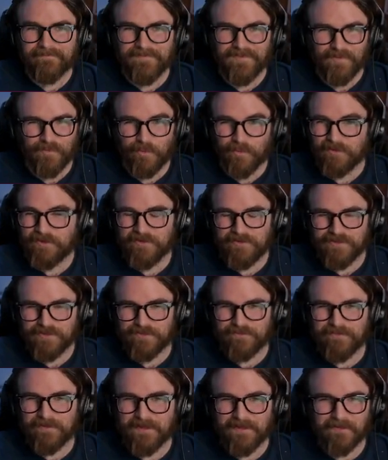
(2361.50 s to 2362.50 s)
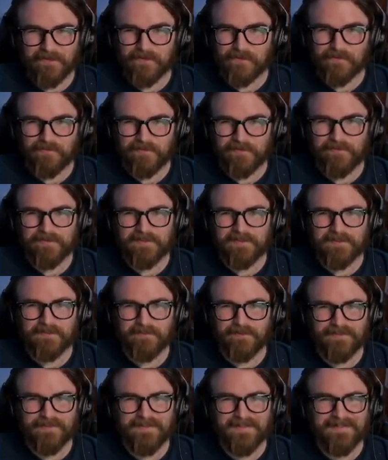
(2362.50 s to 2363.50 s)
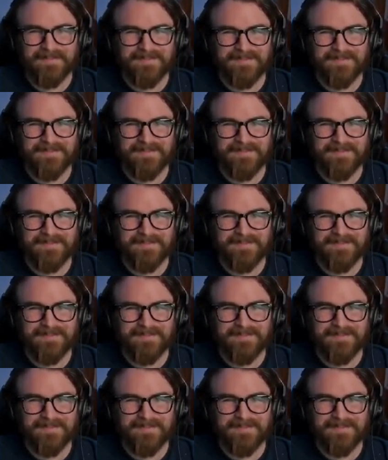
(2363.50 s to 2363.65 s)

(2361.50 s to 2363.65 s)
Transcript: Or you could just fire your real gun, but yeah.